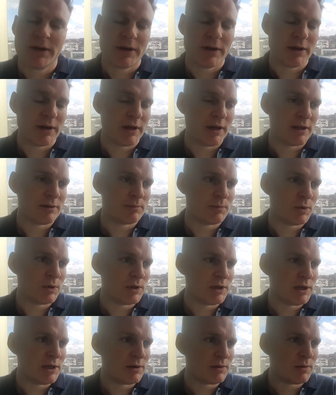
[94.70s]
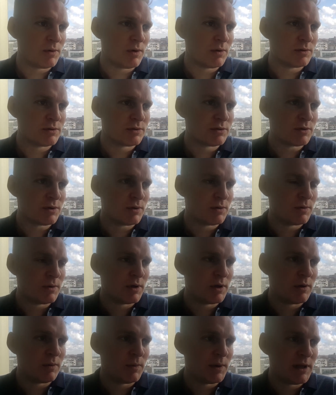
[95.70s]
uh, at Monero also
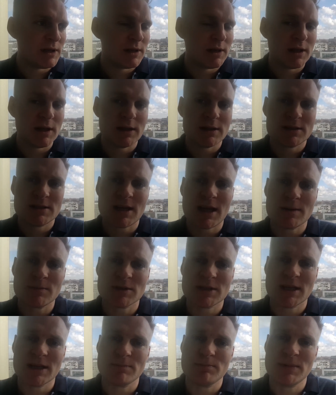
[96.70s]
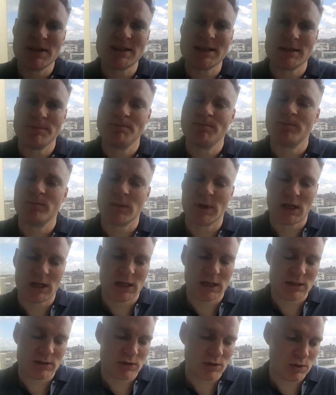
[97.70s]
uh, when uh, times get busy.
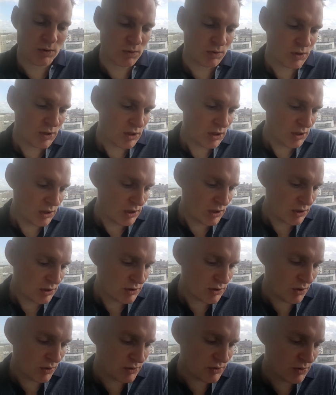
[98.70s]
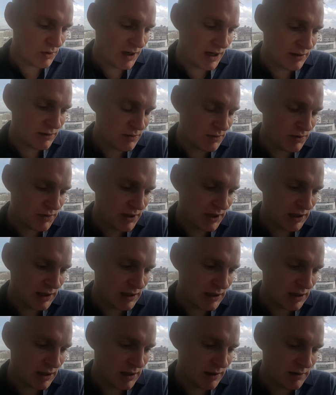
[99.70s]
Uh, so, so, so I do
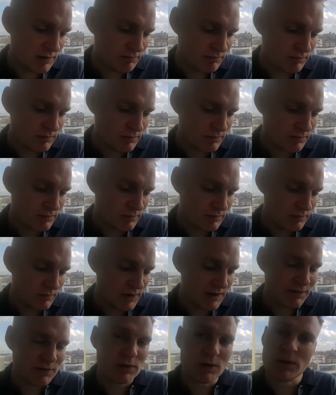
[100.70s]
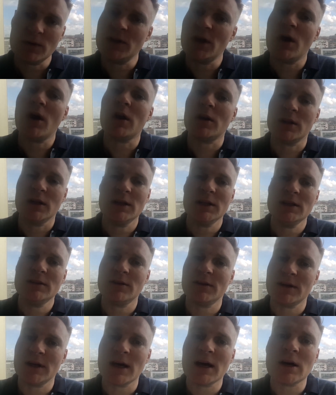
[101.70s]
think, even though they are the
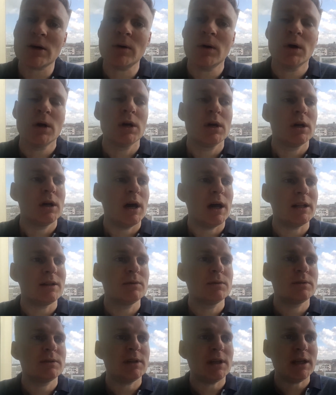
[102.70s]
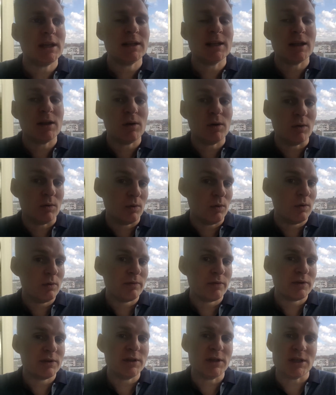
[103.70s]
leader now, I do think that
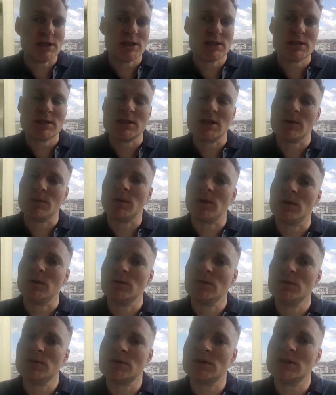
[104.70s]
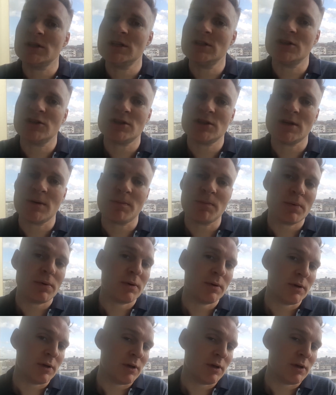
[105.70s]
over the years they will lose leadership